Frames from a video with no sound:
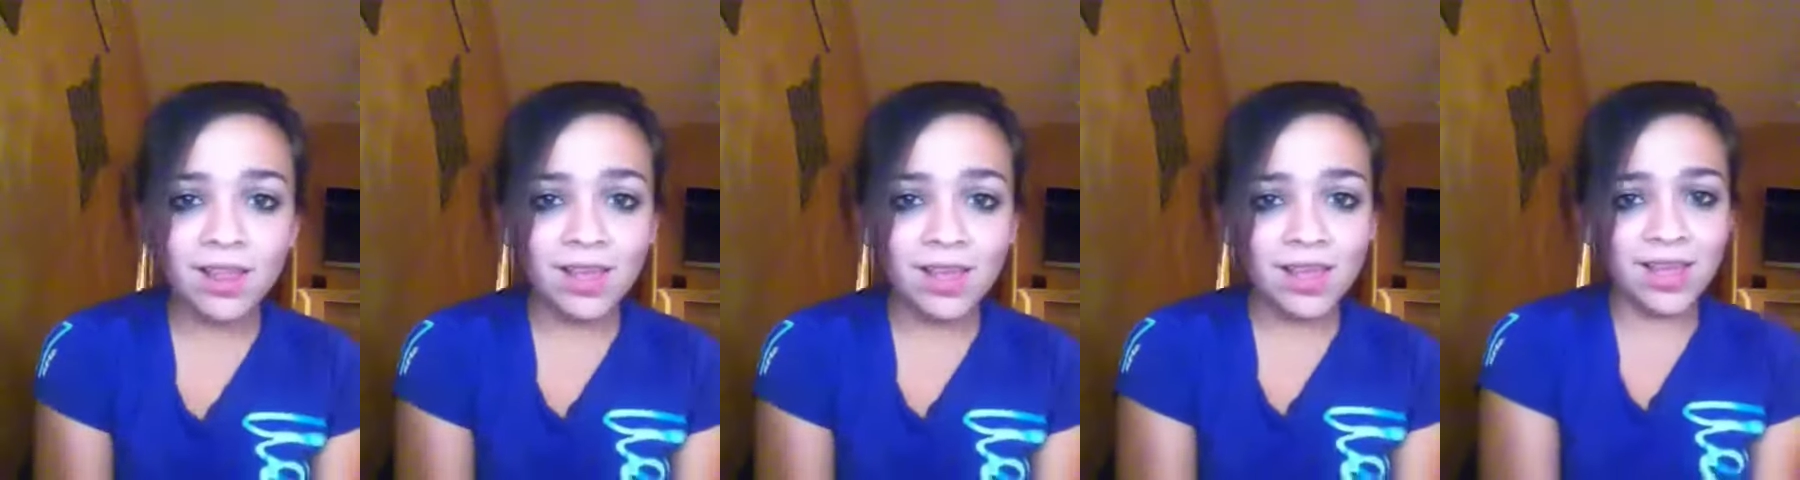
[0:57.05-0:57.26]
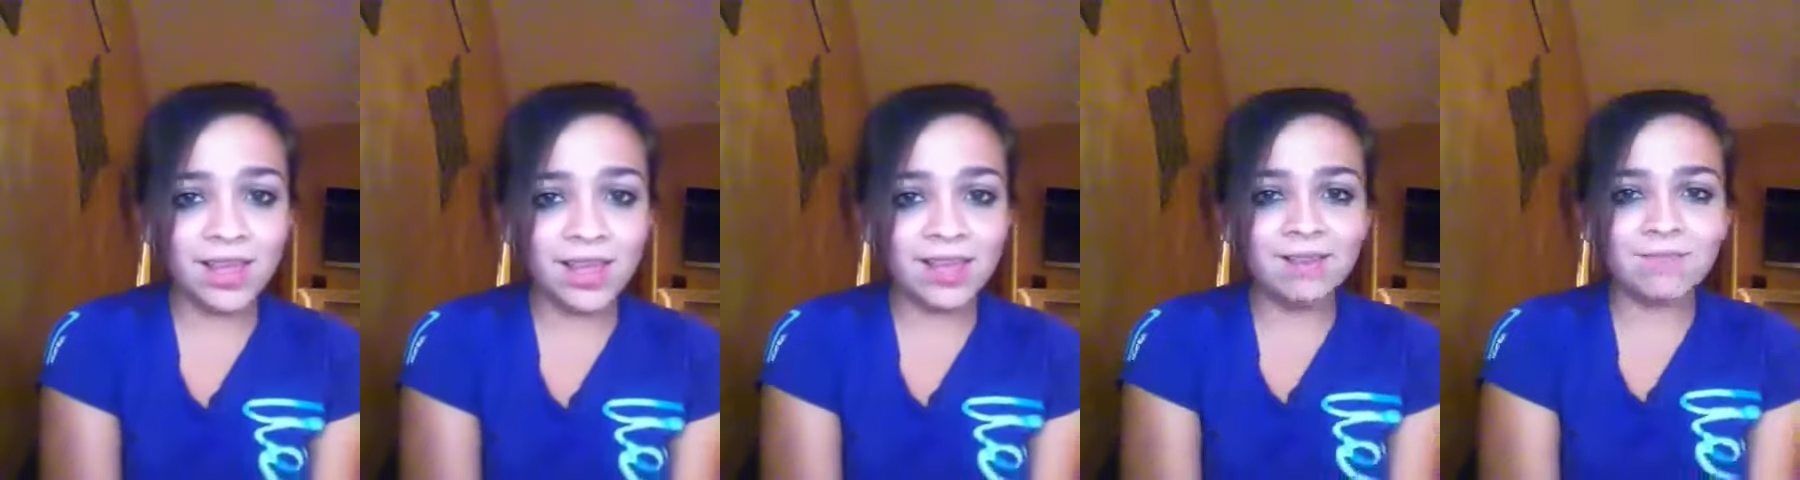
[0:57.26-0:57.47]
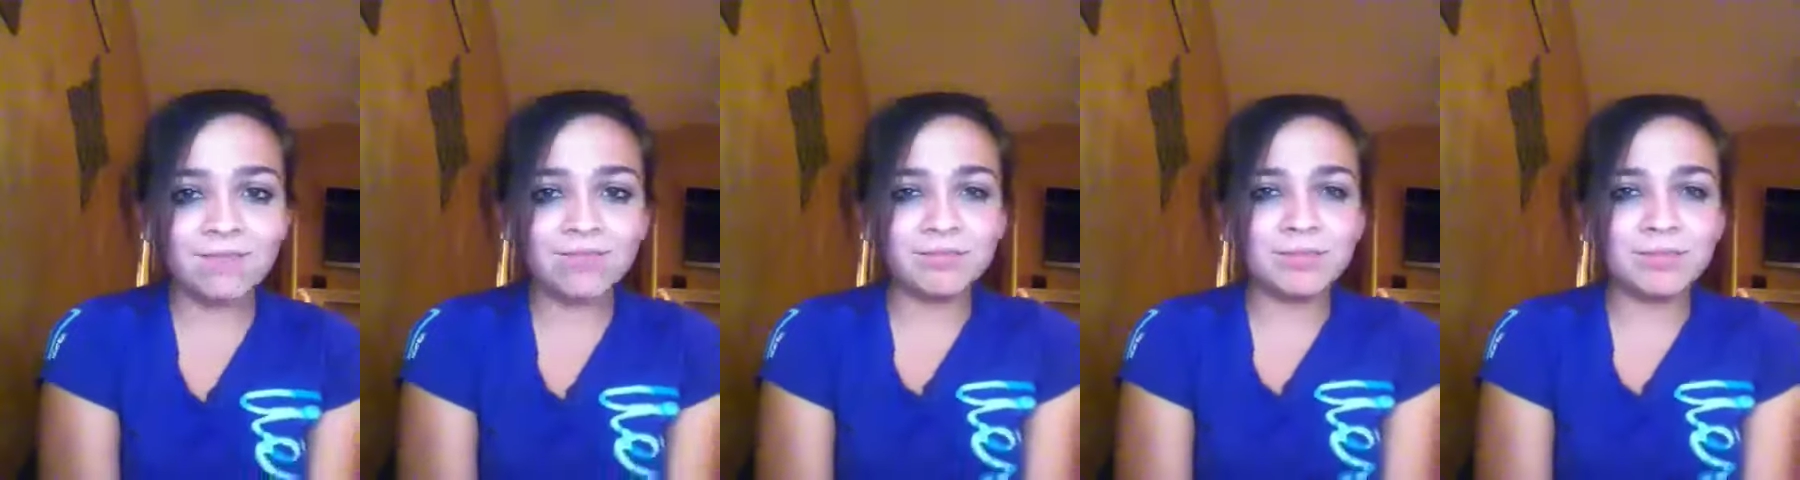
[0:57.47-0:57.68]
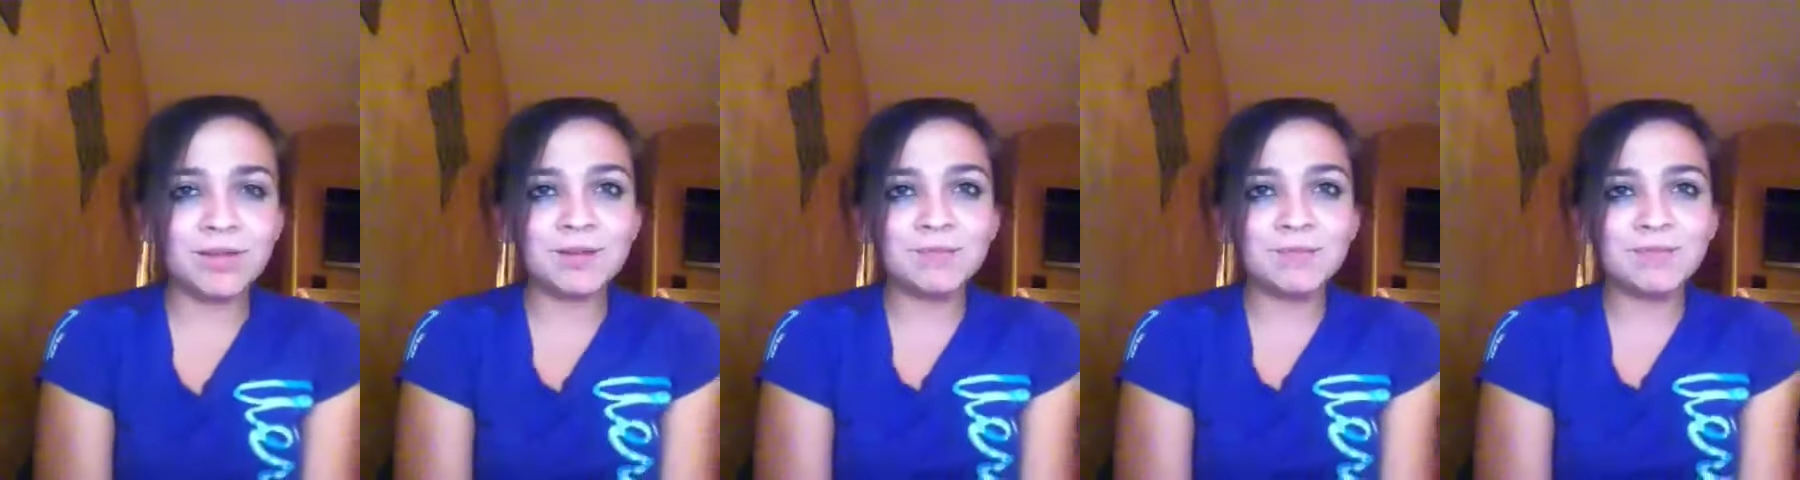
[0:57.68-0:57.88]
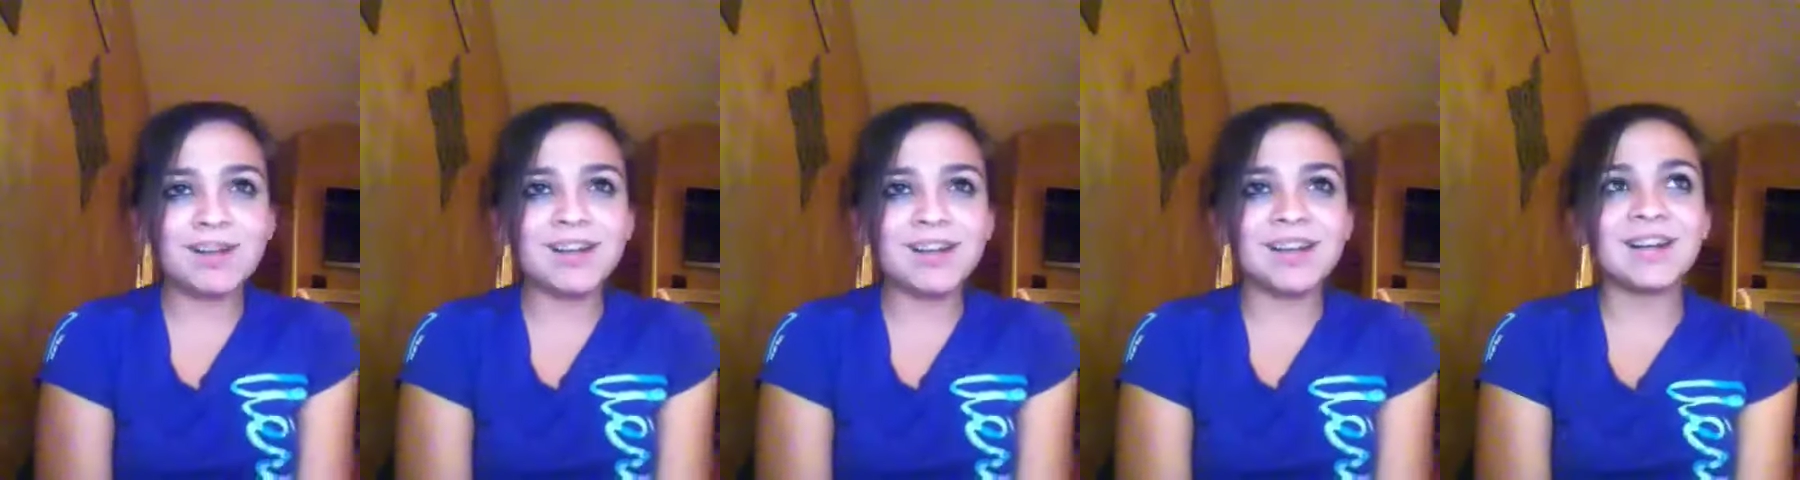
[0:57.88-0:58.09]
him
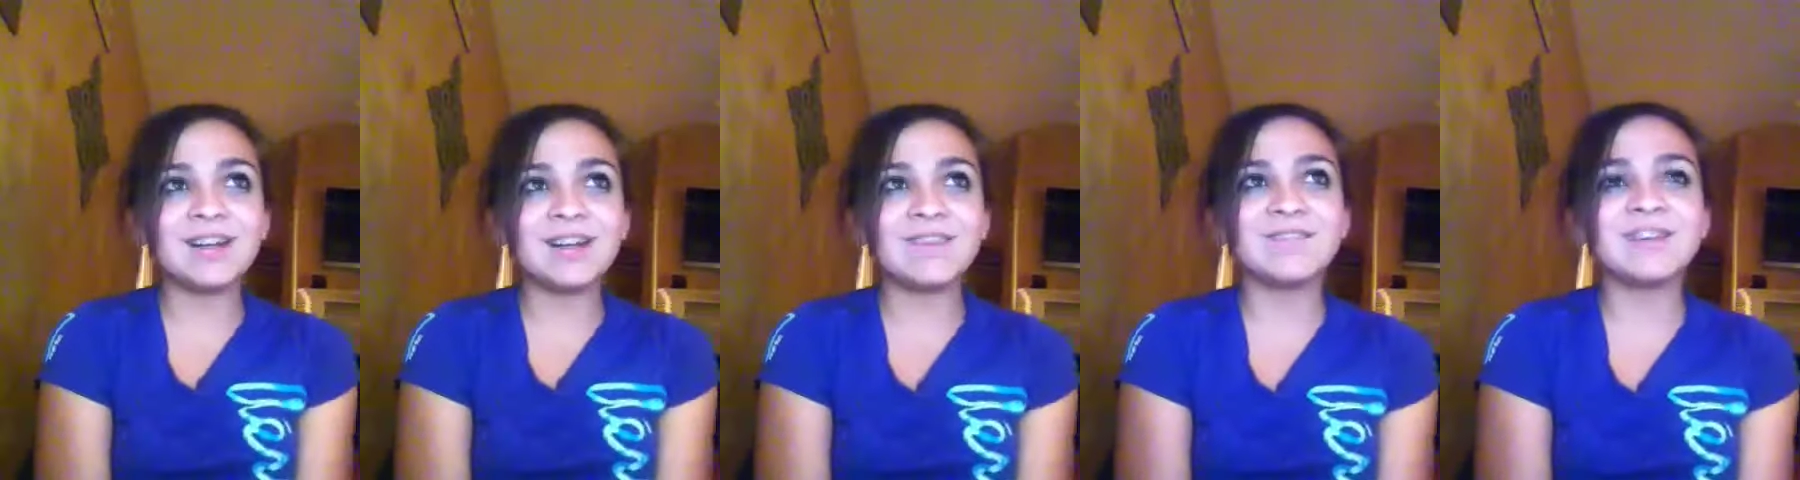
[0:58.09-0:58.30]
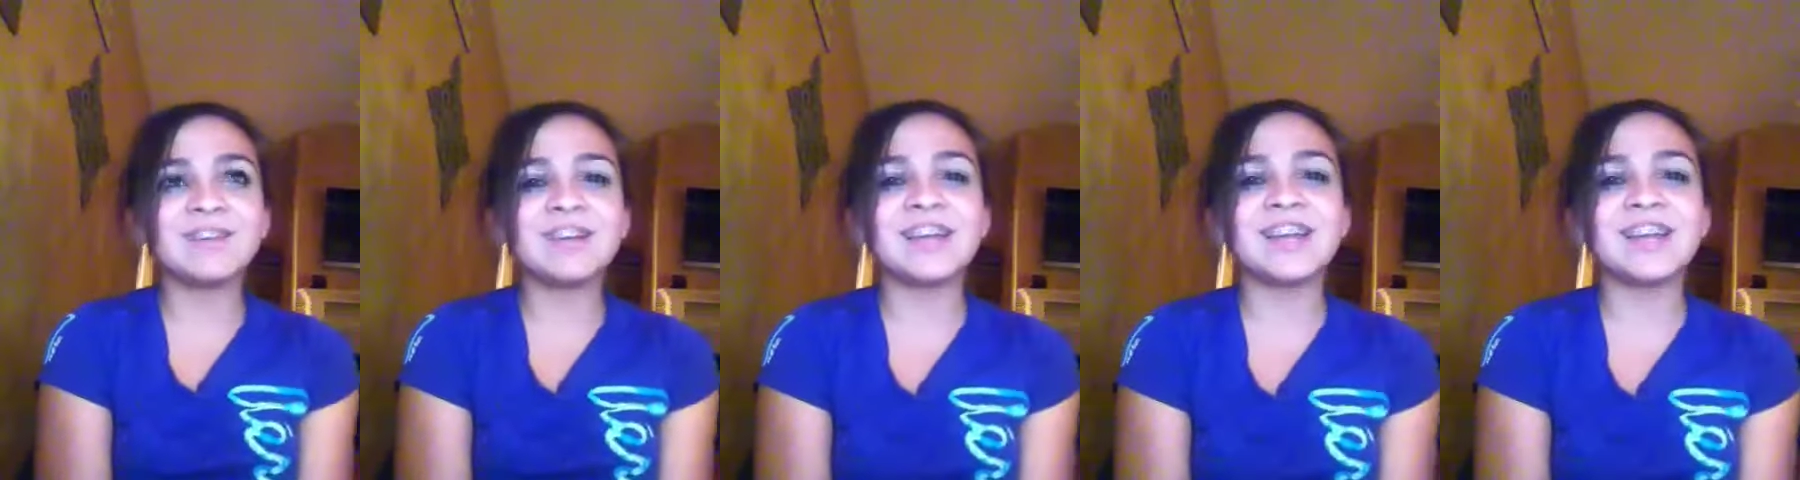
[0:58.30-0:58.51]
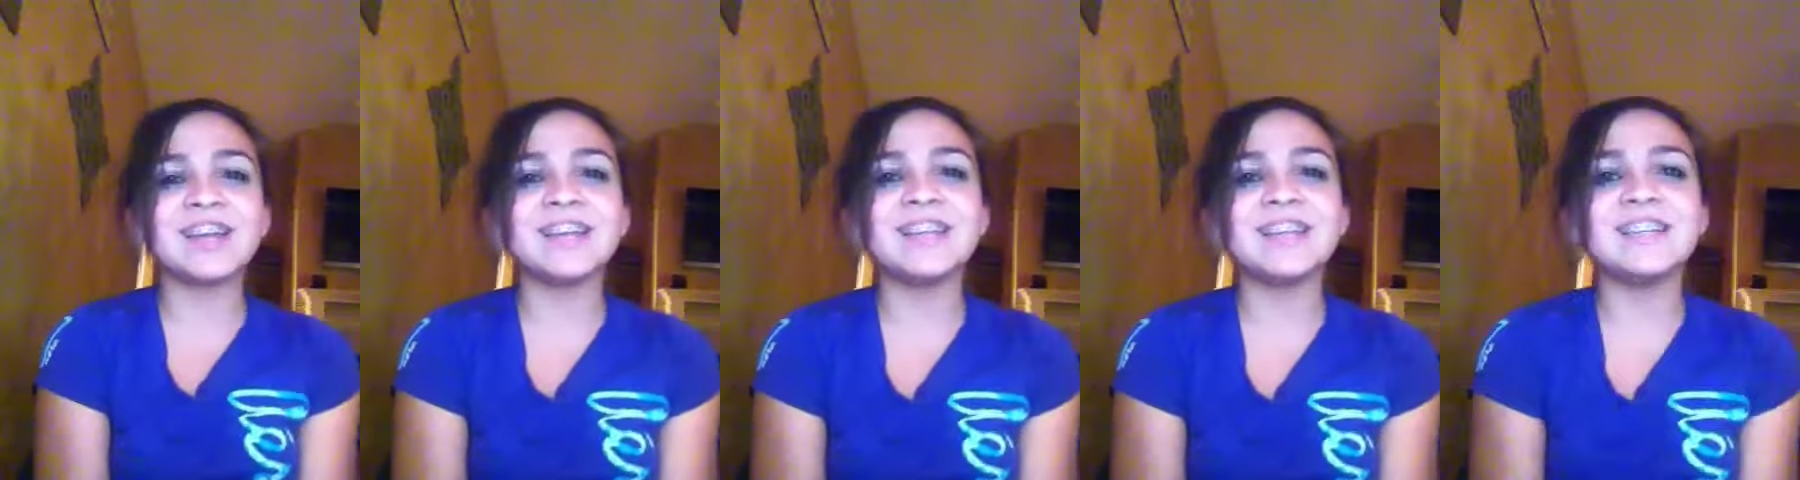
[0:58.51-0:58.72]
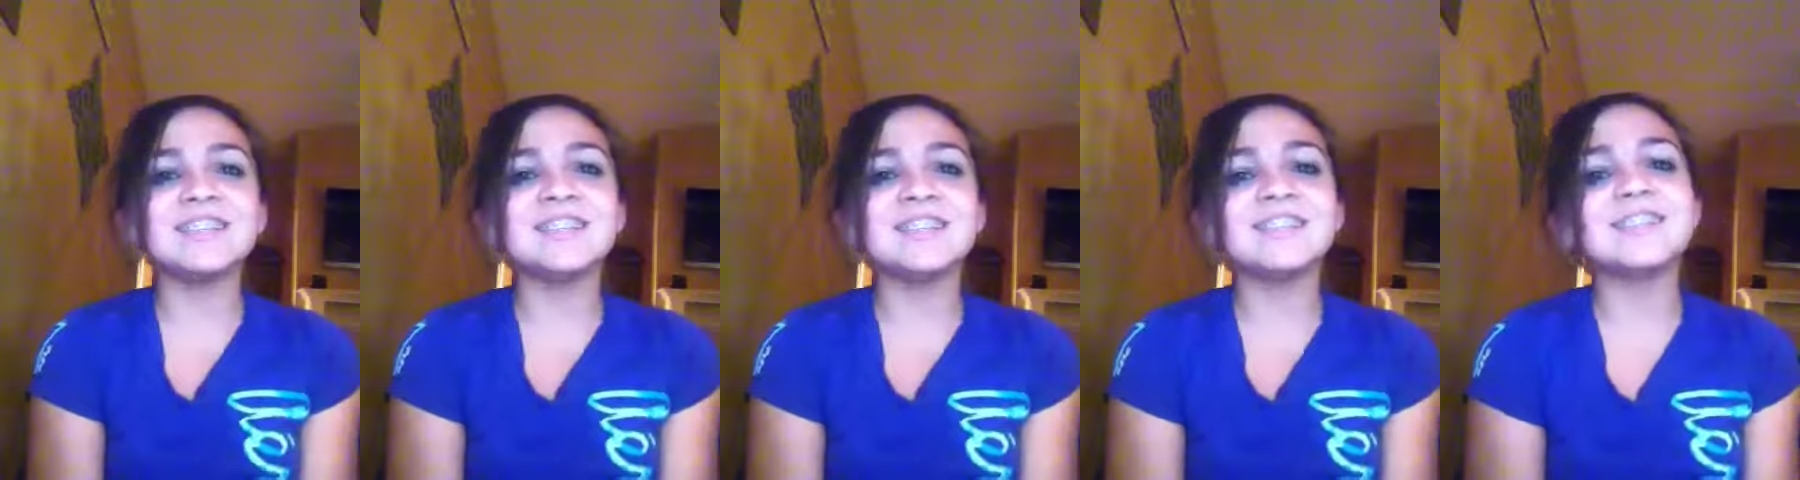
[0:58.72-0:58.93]
in my veins.